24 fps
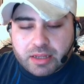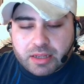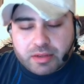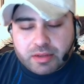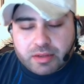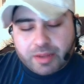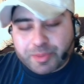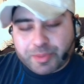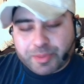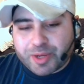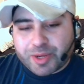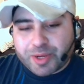
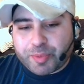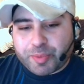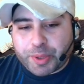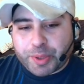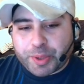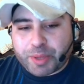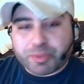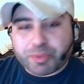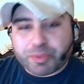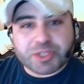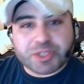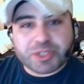I'm going to
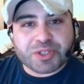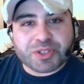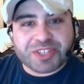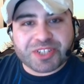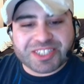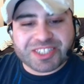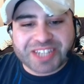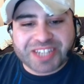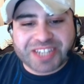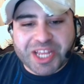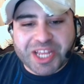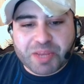probably butcher
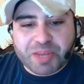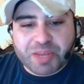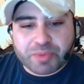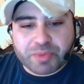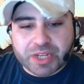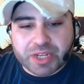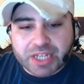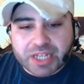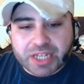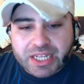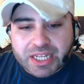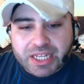this name,
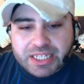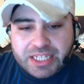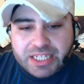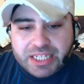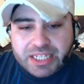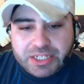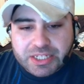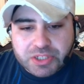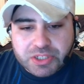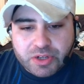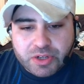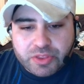but
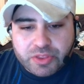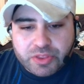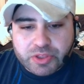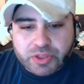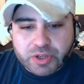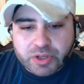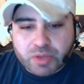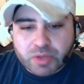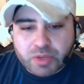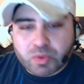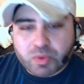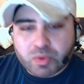
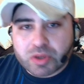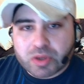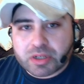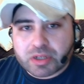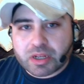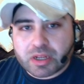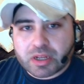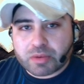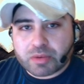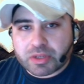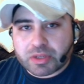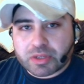Keyjar31,
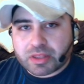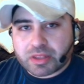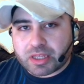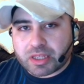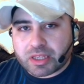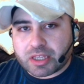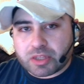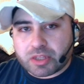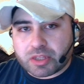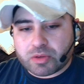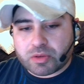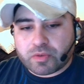I want to
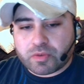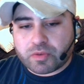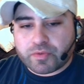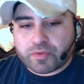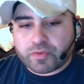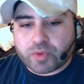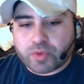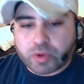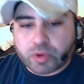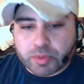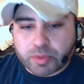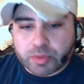thank you
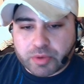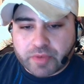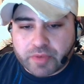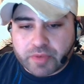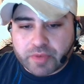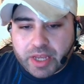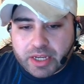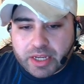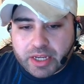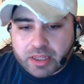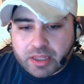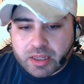for
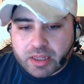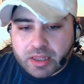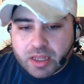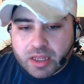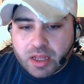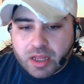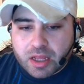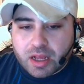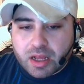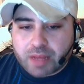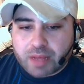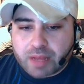providing
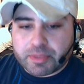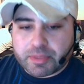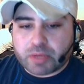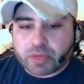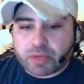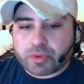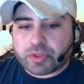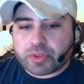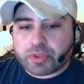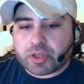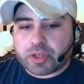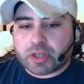me
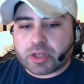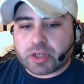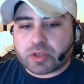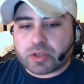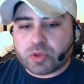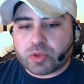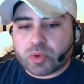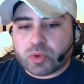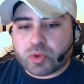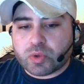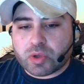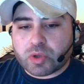with the
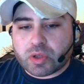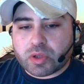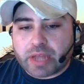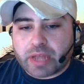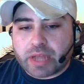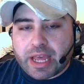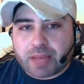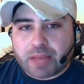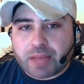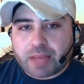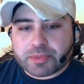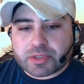Google
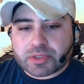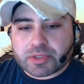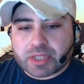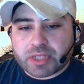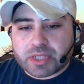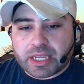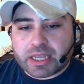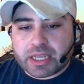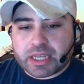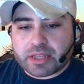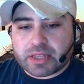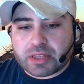Apps
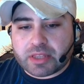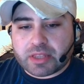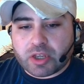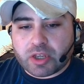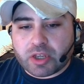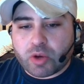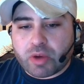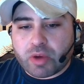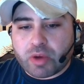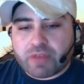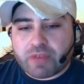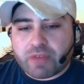and the
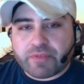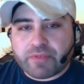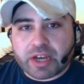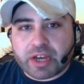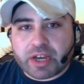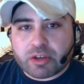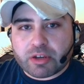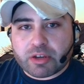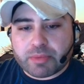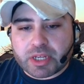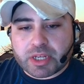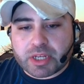OI
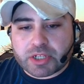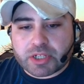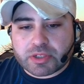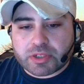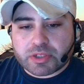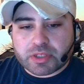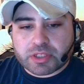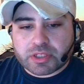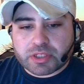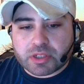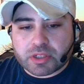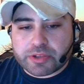file manager
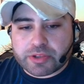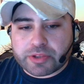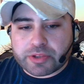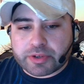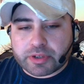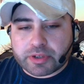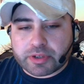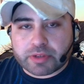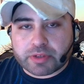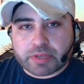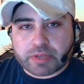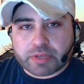that's
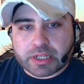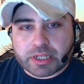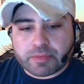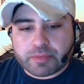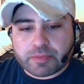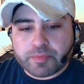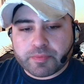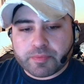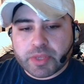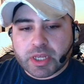included in the ROM.